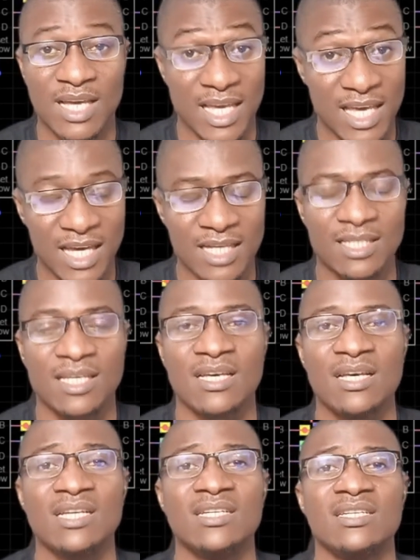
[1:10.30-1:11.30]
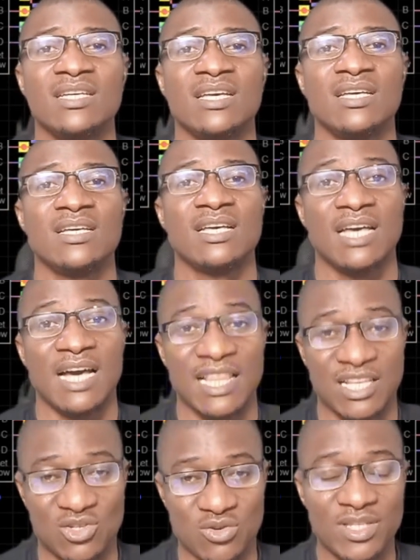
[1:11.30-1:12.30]
Again,
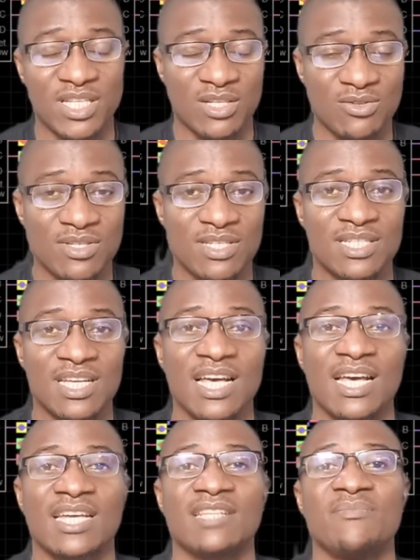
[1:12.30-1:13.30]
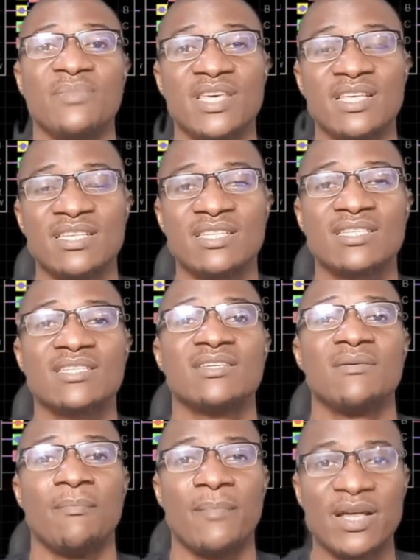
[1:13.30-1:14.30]
electronic circuit design means
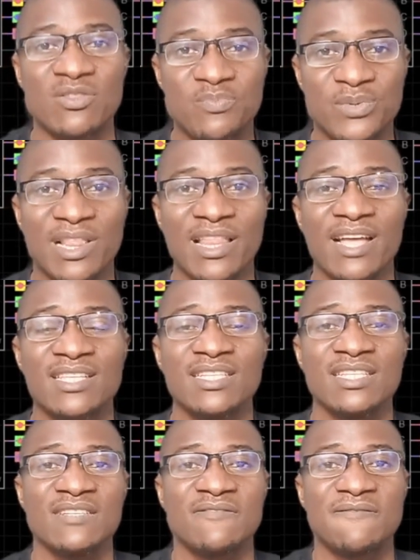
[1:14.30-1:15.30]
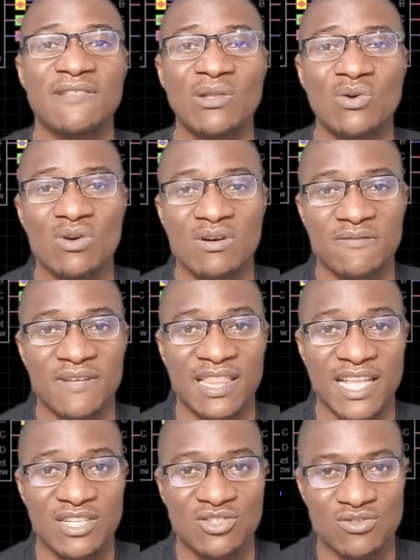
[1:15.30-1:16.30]
manipulating the flow of
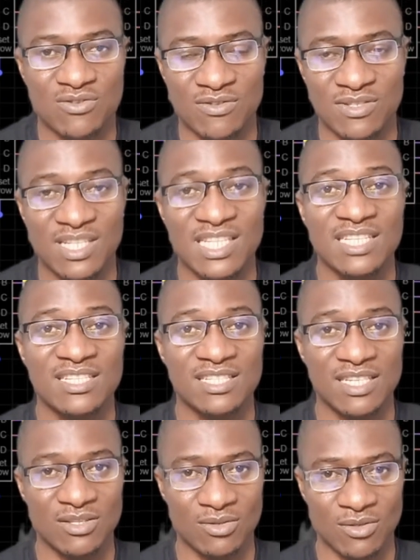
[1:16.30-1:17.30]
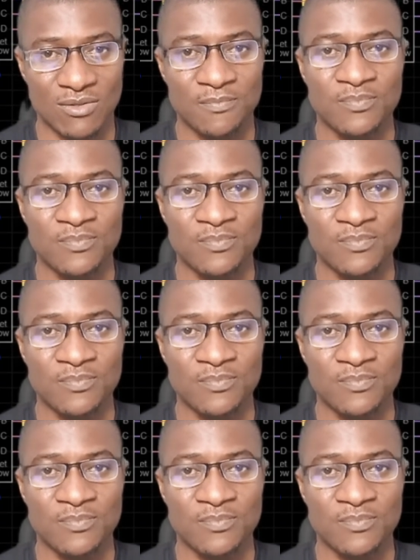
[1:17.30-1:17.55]
electrons in a circuit